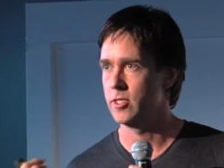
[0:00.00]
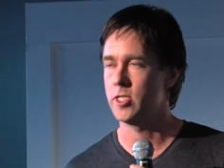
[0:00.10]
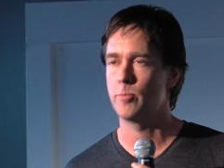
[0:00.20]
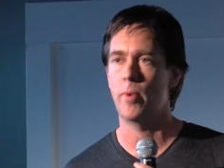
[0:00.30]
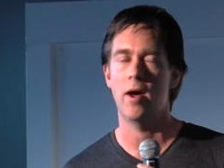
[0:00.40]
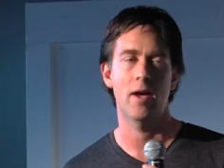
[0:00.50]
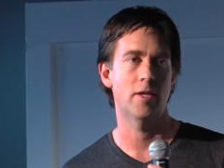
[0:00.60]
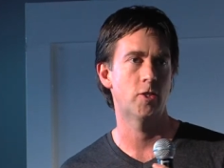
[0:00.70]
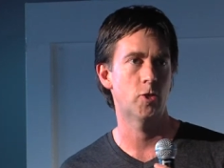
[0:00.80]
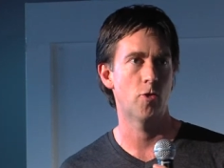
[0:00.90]

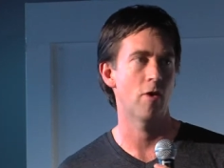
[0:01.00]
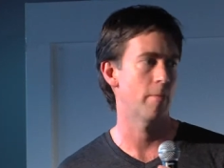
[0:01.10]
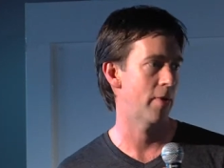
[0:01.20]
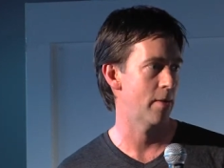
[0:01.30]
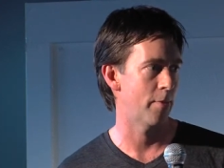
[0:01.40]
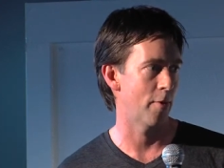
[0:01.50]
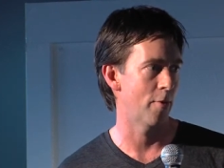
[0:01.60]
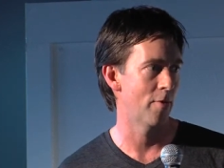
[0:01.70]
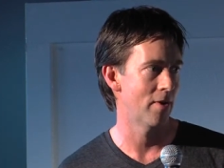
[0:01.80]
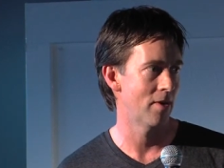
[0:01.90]
inspired, strong
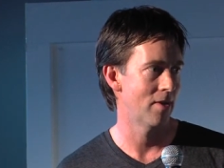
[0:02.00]
people,